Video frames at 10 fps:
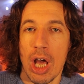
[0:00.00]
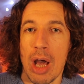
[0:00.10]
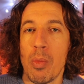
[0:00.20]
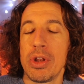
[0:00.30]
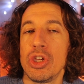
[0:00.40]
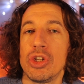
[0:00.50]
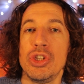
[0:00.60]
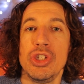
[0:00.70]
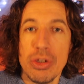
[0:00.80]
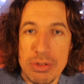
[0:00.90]
And when you're
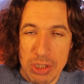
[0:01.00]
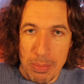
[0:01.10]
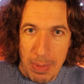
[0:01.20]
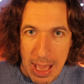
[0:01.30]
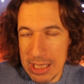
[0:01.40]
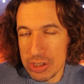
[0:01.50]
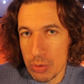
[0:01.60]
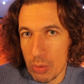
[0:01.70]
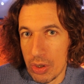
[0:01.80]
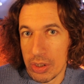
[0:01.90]
new to
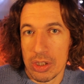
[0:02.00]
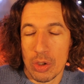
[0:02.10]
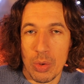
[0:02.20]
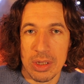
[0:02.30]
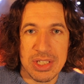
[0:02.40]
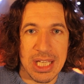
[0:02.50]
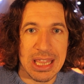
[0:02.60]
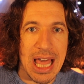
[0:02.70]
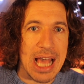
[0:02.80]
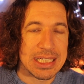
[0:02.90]
patchwork and quilting,
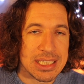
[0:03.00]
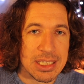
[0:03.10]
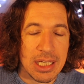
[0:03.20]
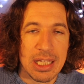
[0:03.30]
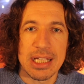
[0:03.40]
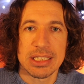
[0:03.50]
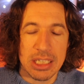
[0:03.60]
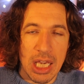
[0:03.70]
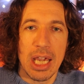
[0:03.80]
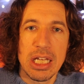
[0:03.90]
that's
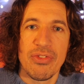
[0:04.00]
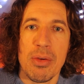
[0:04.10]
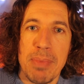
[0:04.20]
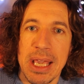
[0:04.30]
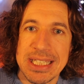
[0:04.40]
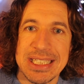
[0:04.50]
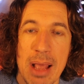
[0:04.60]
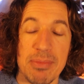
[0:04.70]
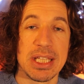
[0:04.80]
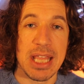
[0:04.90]
kind of a big
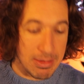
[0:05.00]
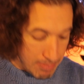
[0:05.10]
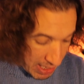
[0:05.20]
step to then